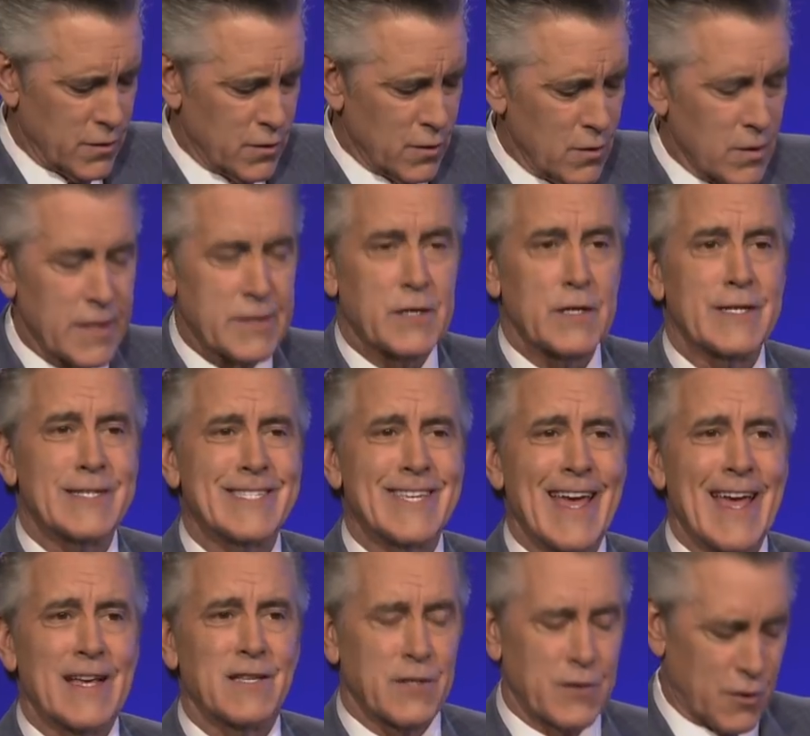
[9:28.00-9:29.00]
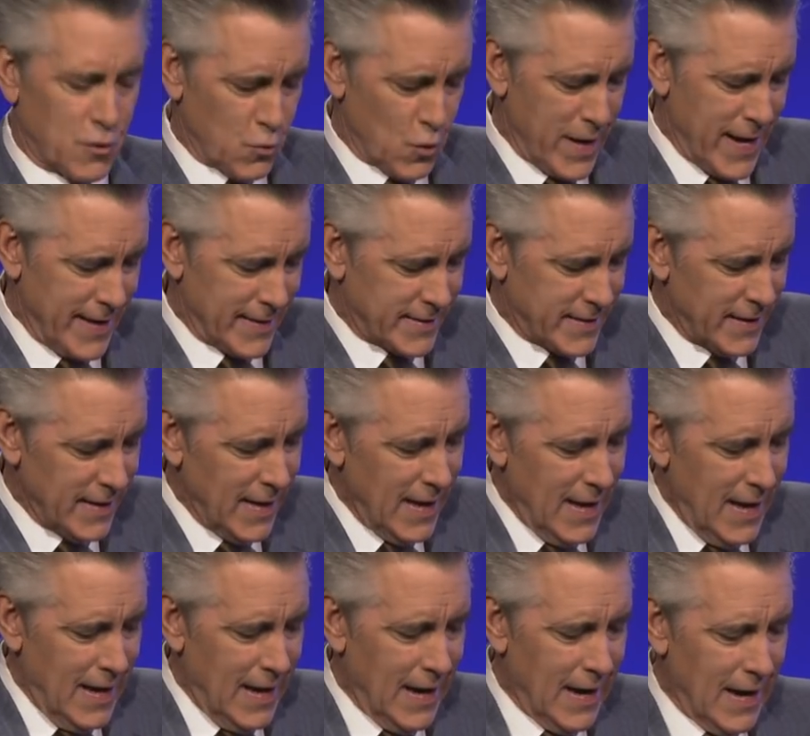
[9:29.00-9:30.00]
Ulysses S. Grant.
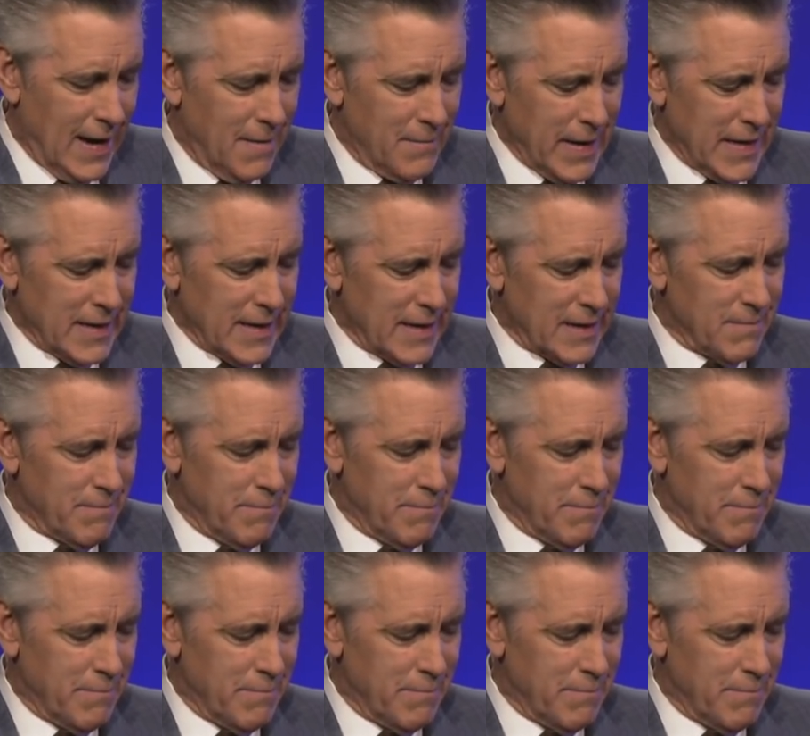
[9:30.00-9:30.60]
Meaning